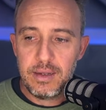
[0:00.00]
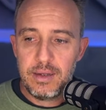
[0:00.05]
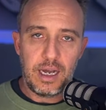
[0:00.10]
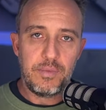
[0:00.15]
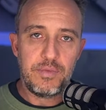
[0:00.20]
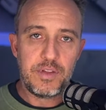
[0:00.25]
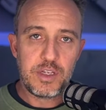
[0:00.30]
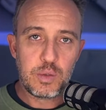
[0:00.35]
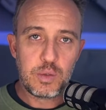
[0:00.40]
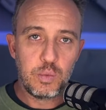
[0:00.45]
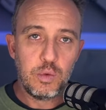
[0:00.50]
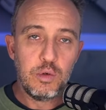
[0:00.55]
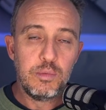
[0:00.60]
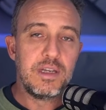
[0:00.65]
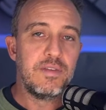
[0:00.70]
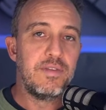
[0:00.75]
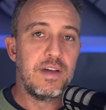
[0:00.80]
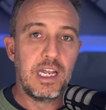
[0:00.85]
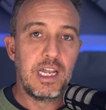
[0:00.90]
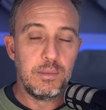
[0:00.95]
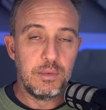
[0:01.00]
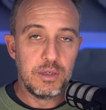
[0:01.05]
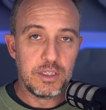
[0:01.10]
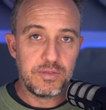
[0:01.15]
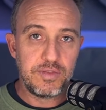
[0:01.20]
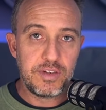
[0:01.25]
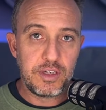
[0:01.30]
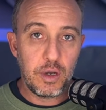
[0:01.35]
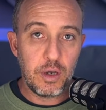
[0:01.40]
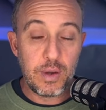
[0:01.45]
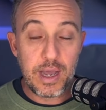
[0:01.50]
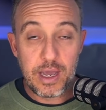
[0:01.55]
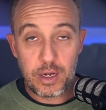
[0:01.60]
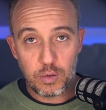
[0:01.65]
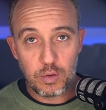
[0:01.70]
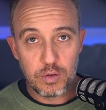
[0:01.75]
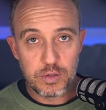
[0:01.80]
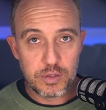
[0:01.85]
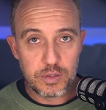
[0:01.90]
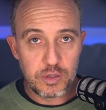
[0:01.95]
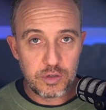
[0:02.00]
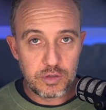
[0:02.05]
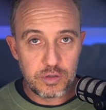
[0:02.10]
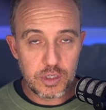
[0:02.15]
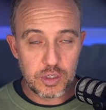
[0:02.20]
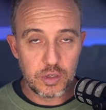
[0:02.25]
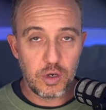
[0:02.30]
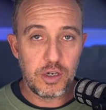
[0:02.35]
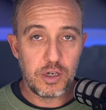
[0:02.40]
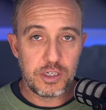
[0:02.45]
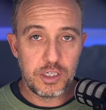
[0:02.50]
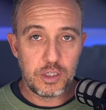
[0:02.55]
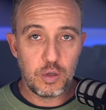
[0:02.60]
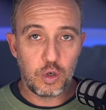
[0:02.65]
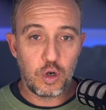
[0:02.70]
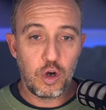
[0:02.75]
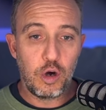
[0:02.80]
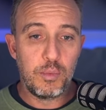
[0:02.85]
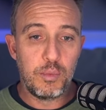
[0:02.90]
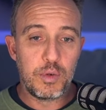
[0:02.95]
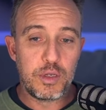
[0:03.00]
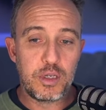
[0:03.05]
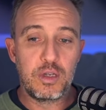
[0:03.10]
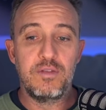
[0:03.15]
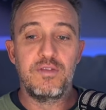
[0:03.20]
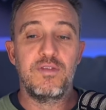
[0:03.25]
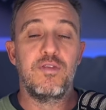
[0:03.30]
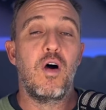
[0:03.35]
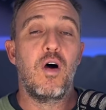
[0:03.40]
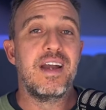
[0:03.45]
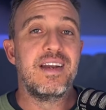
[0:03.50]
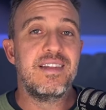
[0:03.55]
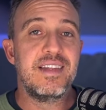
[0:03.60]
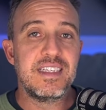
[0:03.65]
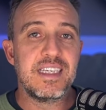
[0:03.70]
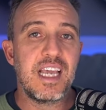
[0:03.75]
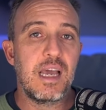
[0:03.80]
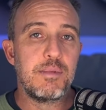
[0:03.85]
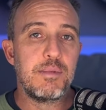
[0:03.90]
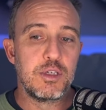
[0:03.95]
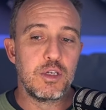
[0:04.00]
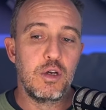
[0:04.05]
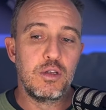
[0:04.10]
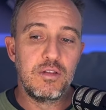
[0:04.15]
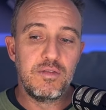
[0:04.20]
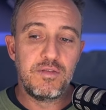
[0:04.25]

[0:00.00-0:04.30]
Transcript: This will be available as a video. Head across to the siteshed.com where you can find this episode.